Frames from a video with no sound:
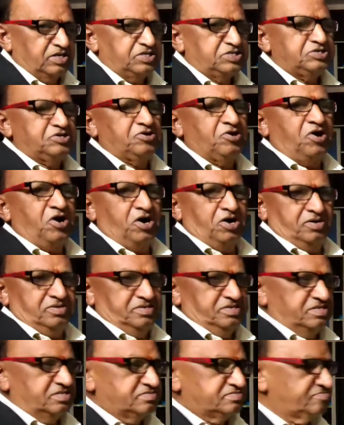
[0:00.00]
You
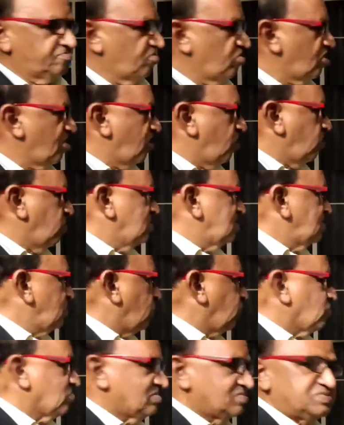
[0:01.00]
know,
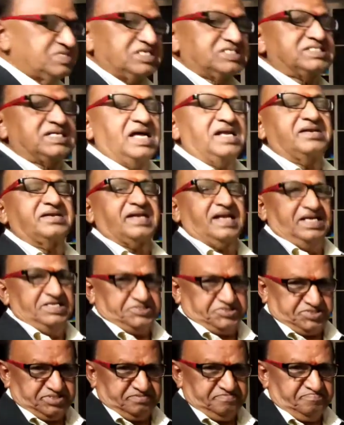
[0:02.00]
the sun
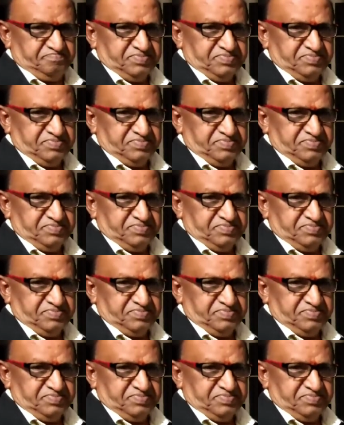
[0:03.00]
rays